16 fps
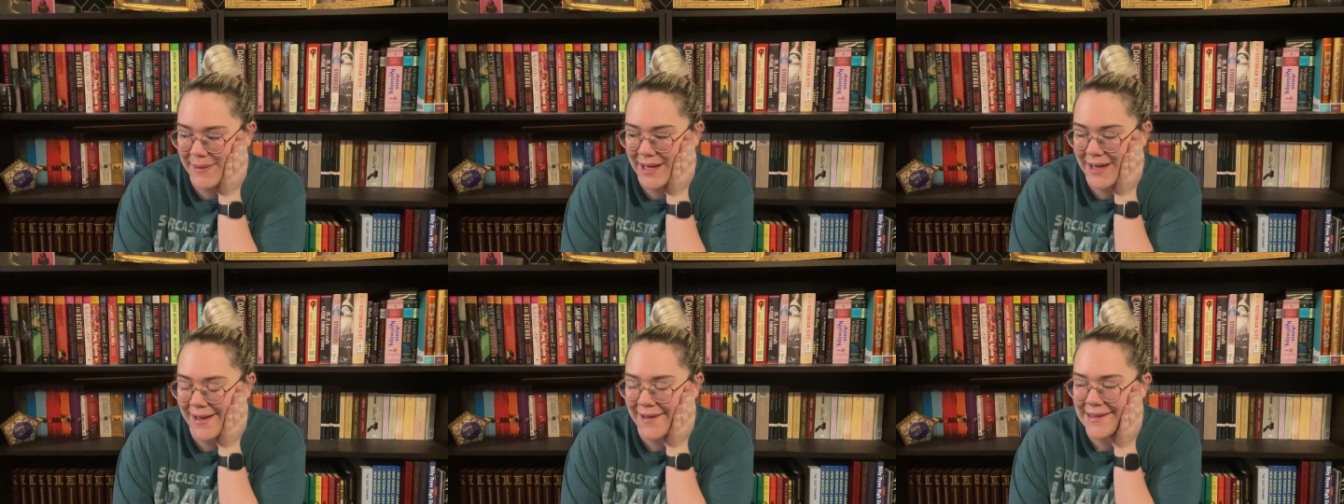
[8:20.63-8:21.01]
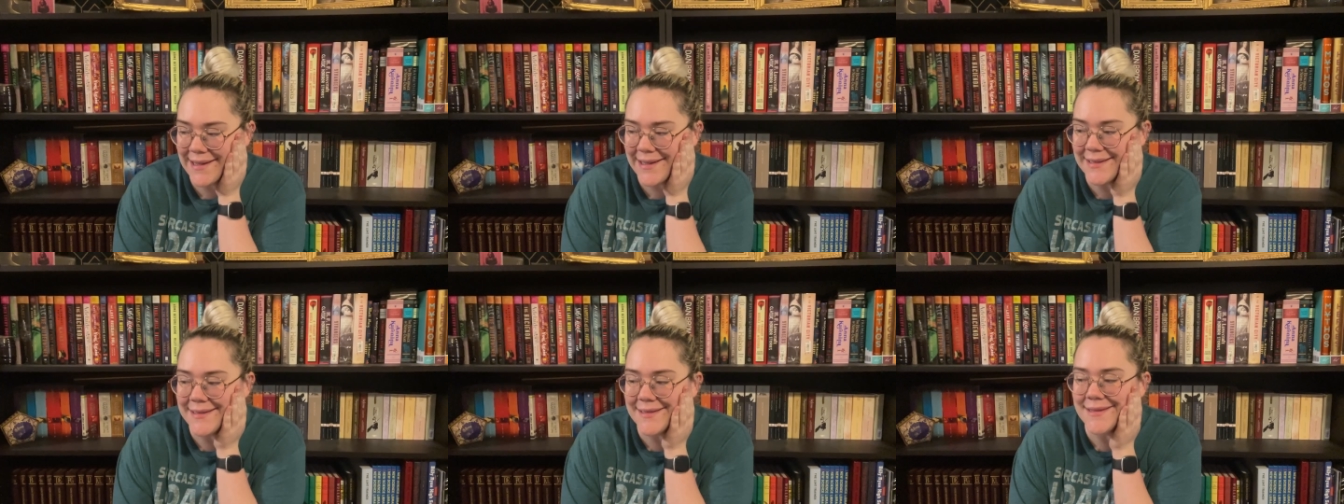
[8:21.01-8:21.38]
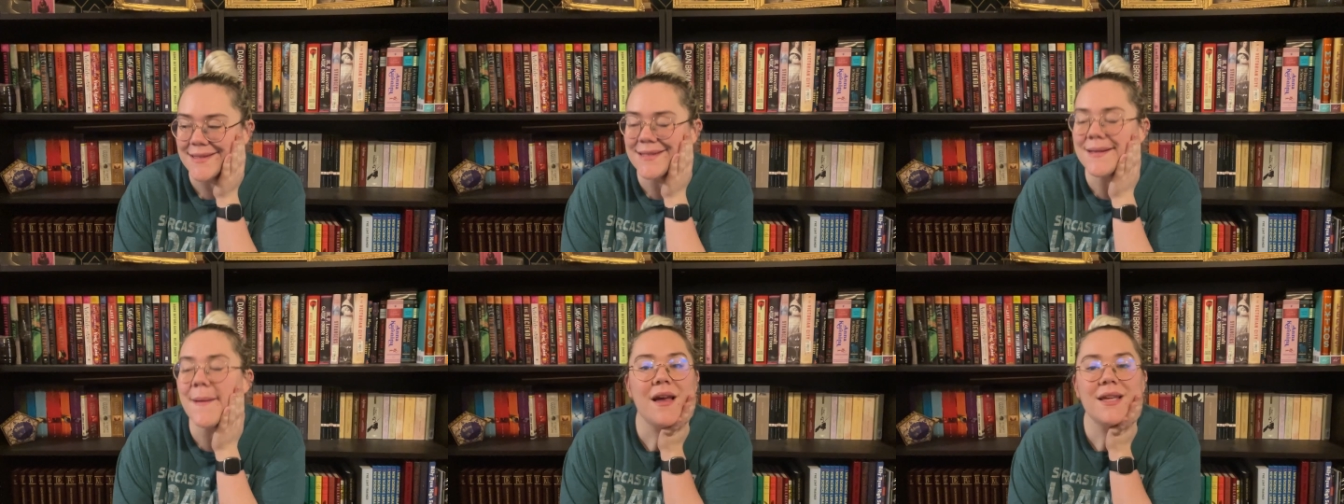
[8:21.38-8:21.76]

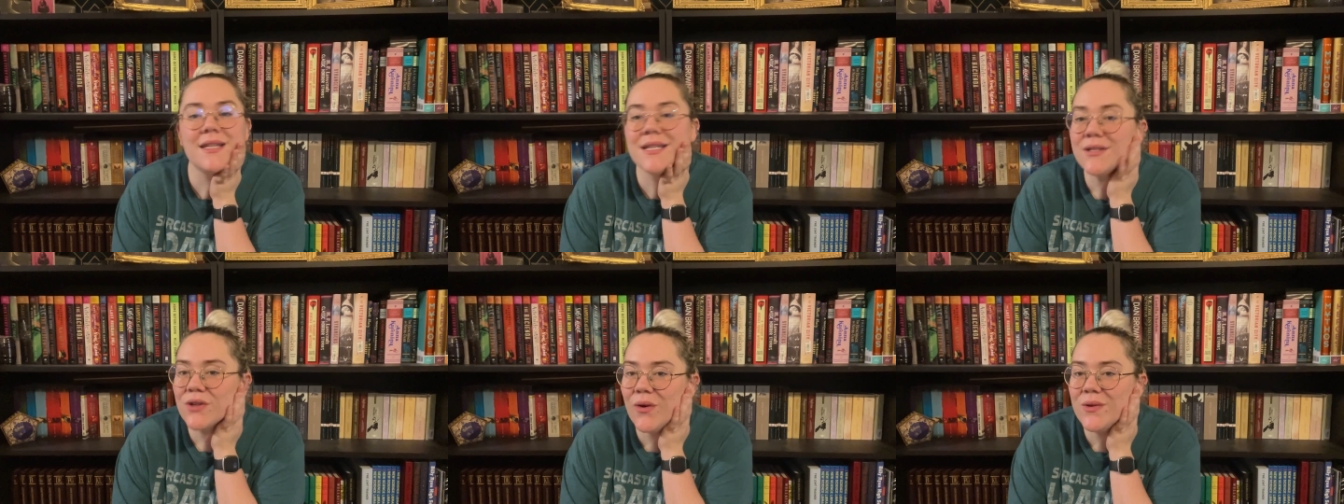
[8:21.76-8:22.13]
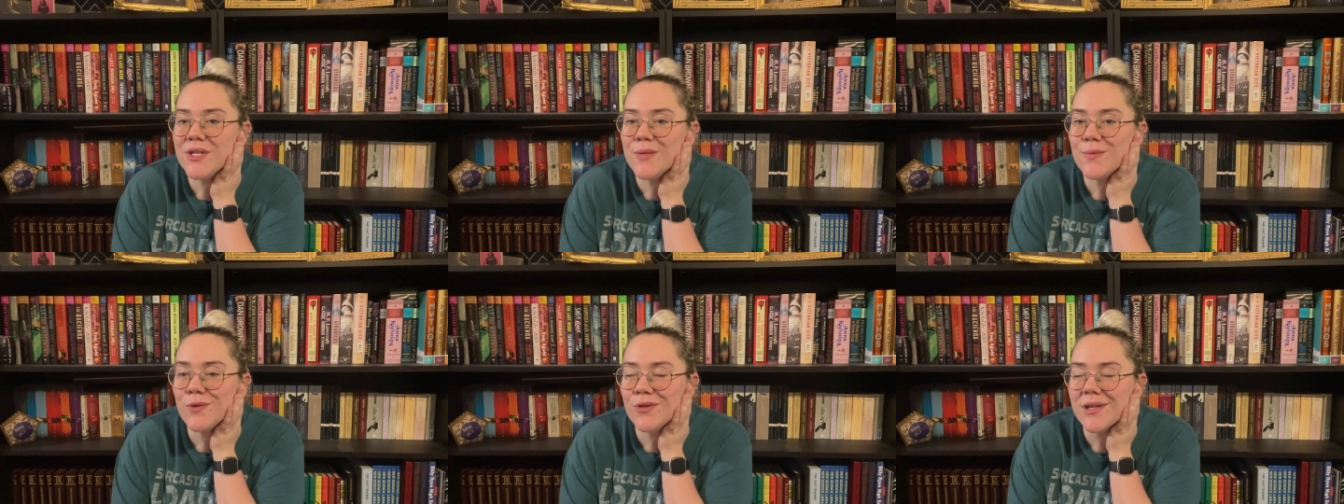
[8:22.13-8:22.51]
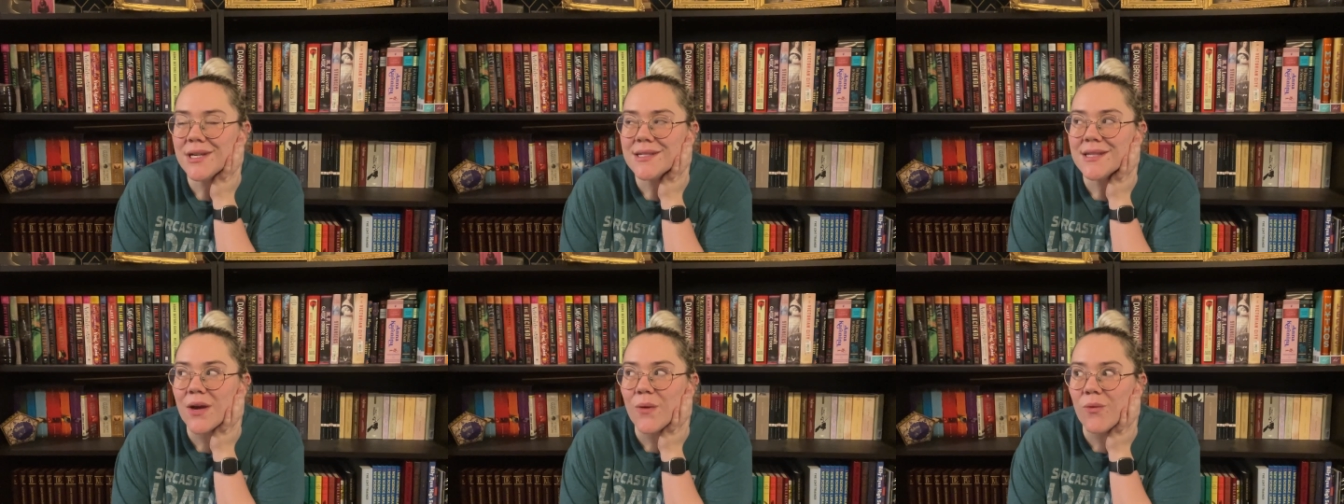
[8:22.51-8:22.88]
because it didn't go as smoothly
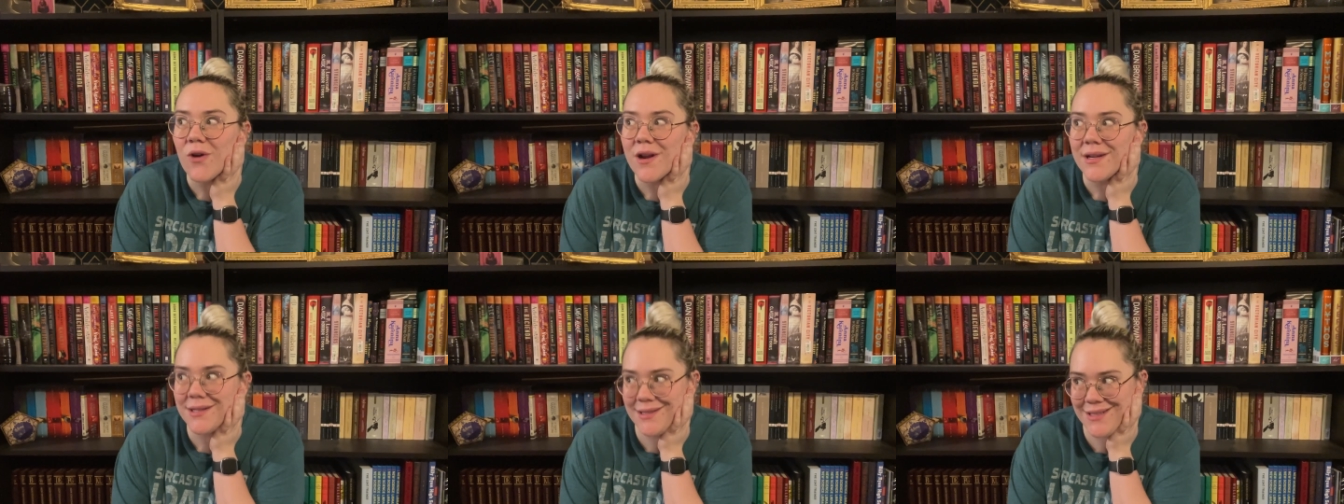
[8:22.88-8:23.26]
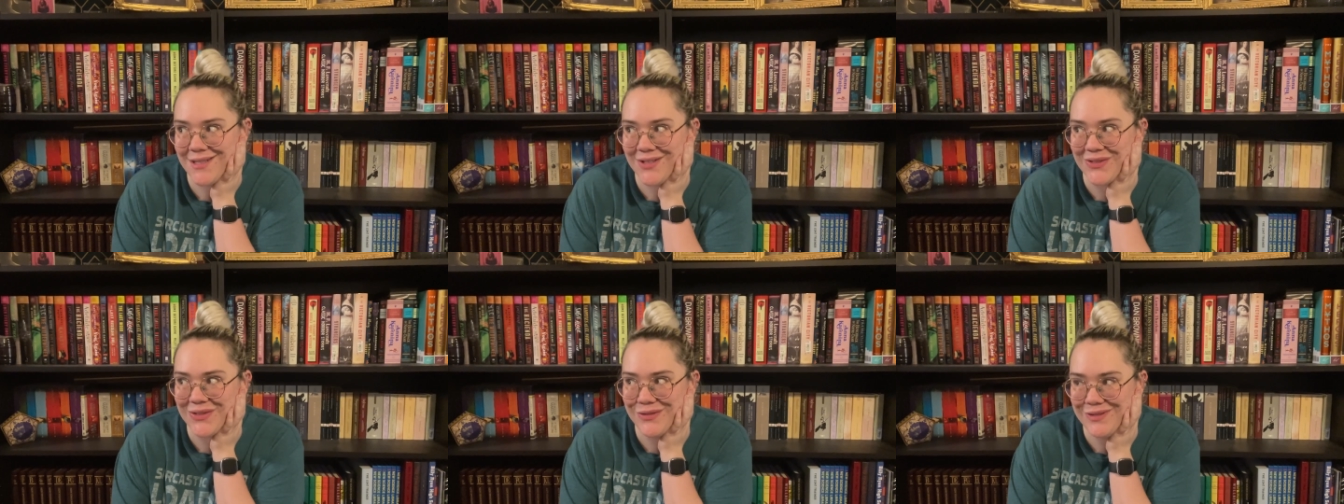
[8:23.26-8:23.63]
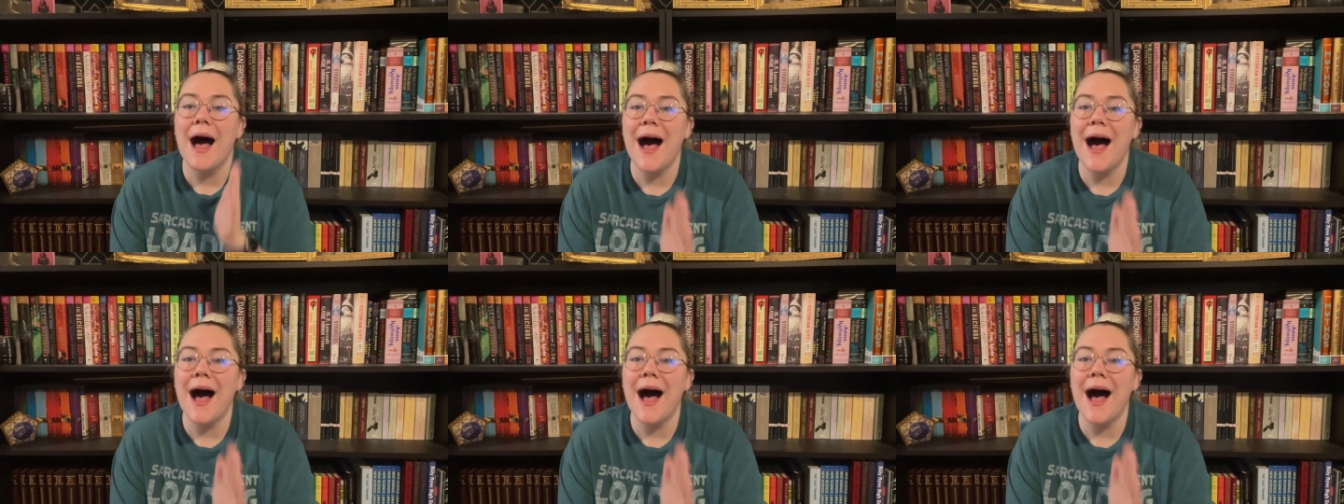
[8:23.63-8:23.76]
as I wanted it to.